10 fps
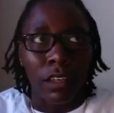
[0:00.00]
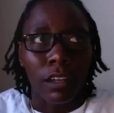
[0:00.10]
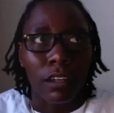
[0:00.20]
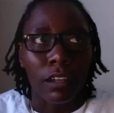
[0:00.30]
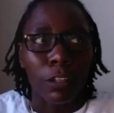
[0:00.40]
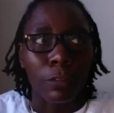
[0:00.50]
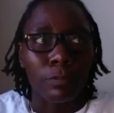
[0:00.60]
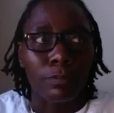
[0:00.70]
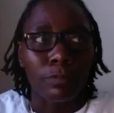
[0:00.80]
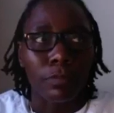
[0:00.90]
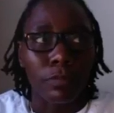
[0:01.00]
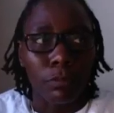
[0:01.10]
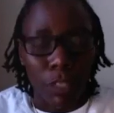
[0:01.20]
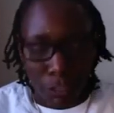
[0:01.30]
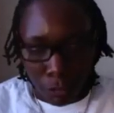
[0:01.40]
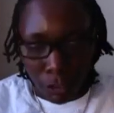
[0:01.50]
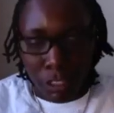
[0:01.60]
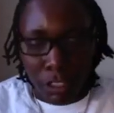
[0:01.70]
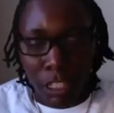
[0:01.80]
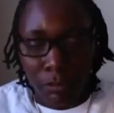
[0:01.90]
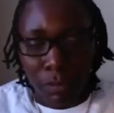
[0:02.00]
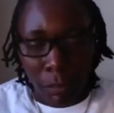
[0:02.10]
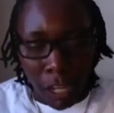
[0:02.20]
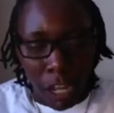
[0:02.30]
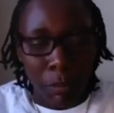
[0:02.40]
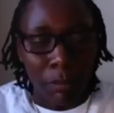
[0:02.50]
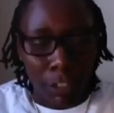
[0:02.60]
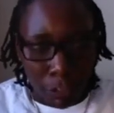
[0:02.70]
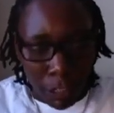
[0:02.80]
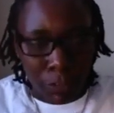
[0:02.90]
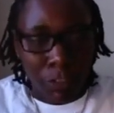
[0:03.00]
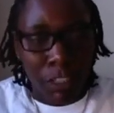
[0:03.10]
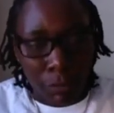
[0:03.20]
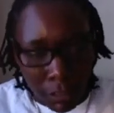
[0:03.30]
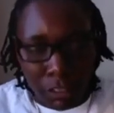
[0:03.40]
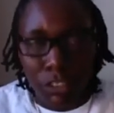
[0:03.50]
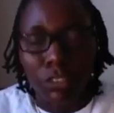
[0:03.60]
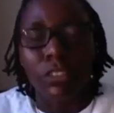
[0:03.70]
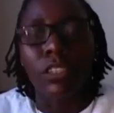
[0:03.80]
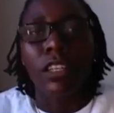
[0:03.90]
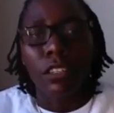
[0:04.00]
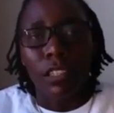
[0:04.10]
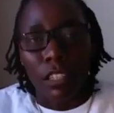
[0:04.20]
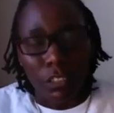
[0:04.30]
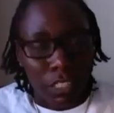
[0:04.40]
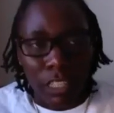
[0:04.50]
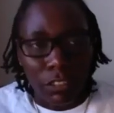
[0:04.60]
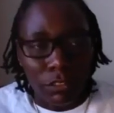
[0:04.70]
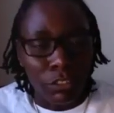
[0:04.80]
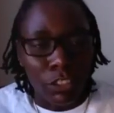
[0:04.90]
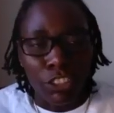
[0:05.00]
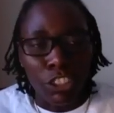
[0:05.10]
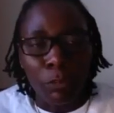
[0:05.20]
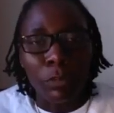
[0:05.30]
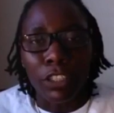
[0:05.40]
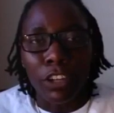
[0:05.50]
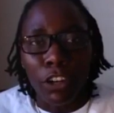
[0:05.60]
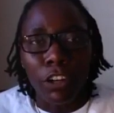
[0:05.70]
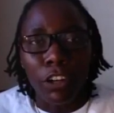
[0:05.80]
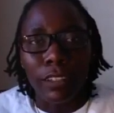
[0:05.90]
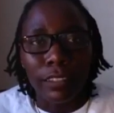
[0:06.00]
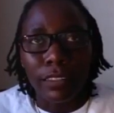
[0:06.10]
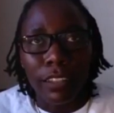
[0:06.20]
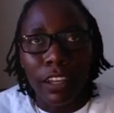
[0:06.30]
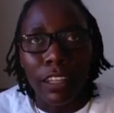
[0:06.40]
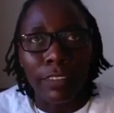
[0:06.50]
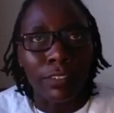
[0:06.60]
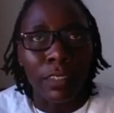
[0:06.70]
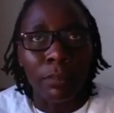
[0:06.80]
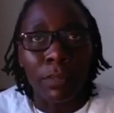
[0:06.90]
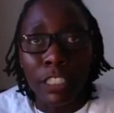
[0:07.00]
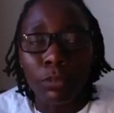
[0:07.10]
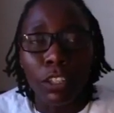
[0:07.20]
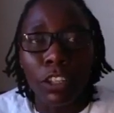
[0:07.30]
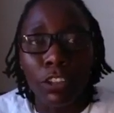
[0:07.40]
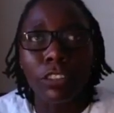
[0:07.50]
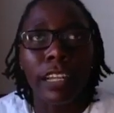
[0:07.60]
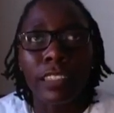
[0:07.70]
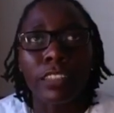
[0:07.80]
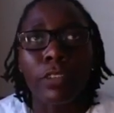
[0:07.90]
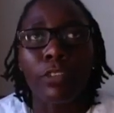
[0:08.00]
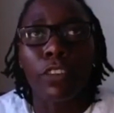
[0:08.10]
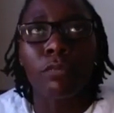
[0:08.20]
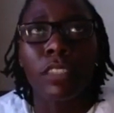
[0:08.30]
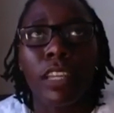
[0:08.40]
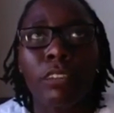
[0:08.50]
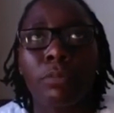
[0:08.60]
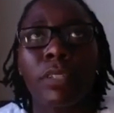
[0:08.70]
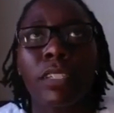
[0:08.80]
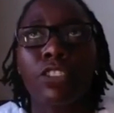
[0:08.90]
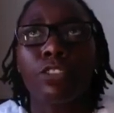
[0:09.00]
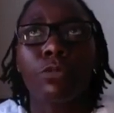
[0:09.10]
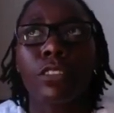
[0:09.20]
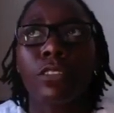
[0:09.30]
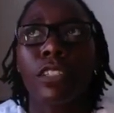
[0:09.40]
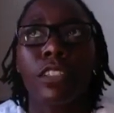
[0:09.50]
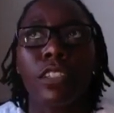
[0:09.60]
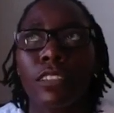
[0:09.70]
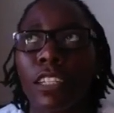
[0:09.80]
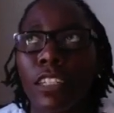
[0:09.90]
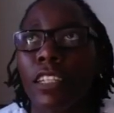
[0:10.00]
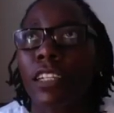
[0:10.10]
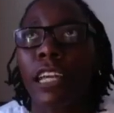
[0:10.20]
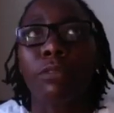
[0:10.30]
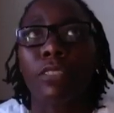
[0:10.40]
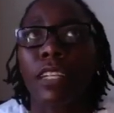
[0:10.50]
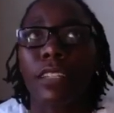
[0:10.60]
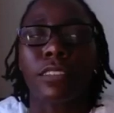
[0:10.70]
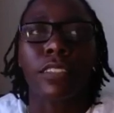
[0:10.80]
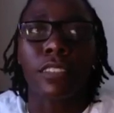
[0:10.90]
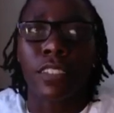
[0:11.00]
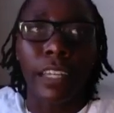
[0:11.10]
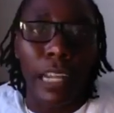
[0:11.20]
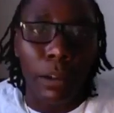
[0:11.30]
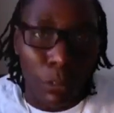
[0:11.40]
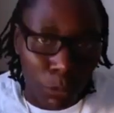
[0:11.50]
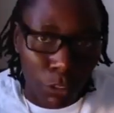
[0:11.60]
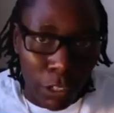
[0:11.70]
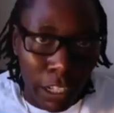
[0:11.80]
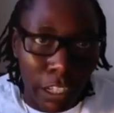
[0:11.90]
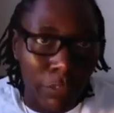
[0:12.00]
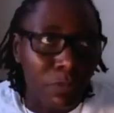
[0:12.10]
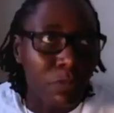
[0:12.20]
But growing up, my mom and my grandfather, my sisters, they just jump in the car. If the meets were close, I think the furthest meet they ever been to was in Kentucky, and that was like a 6 to 8 hour drive.